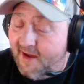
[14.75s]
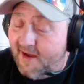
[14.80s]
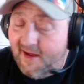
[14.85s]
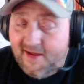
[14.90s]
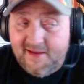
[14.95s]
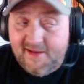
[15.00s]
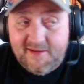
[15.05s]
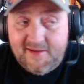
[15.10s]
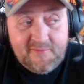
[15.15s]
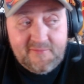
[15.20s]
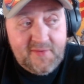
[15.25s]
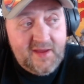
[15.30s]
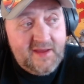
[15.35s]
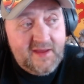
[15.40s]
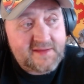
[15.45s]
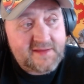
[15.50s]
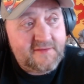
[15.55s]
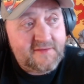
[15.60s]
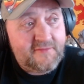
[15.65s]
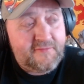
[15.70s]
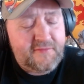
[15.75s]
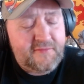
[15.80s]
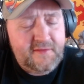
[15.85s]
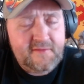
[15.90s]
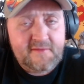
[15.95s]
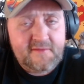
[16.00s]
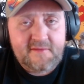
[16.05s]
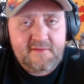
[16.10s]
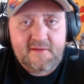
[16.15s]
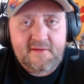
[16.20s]
I am back to
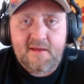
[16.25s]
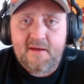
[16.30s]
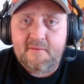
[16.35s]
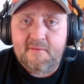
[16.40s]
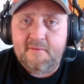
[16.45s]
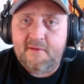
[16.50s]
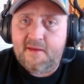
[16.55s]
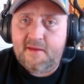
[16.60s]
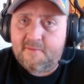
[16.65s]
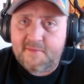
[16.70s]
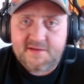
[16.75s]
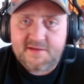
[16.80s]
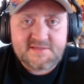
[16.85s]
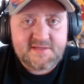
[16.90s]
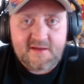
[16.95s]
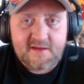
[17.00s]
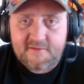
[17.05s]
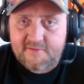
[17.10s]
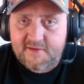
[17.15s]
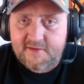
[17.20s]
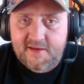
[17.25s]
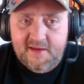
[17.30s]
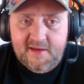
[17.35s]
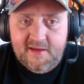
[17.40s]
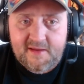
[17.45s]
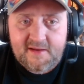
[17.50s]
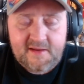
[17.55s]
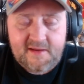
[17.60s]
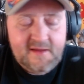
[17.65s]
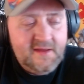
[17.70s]
feeling like myself
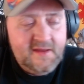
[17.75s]
again.